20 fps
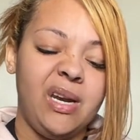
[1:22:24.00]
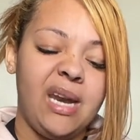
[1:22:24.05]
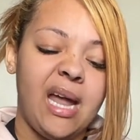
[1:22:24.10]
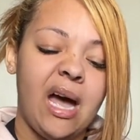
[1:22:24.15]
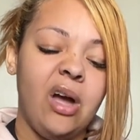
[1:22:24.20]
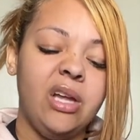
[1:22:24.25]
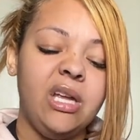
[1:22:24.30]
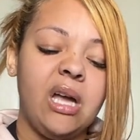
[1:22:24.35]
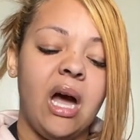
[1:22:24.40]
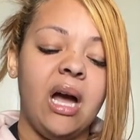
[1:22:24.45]
But
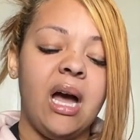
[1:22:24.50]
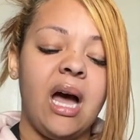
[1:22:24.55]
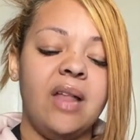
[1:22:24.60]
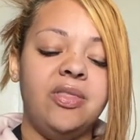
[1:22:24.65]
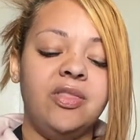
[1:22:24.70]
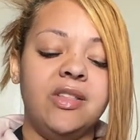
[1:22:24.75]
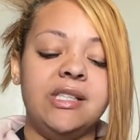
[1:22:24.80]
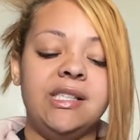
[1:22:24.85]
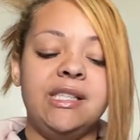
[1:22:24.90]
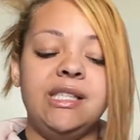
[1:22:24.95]
now y'all
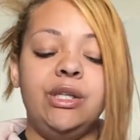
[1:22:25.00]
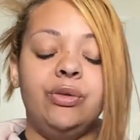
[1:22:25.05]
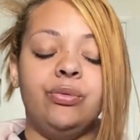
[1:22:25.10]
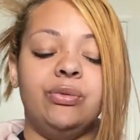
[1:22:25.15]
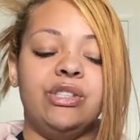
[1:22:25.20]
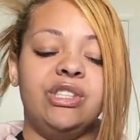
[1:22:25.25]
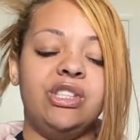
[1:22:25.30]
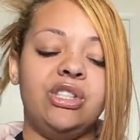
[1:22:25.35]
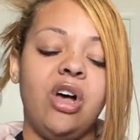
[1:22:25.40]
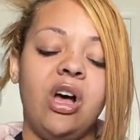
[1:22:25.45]
got the
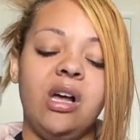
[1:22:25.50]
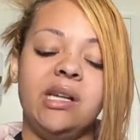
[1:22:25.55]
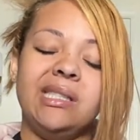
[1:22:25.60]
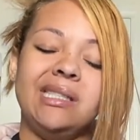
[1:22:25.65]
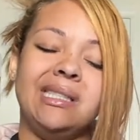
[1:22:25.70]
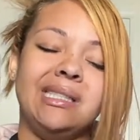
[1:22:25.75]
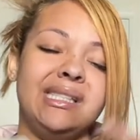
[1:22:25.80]
secret sauce,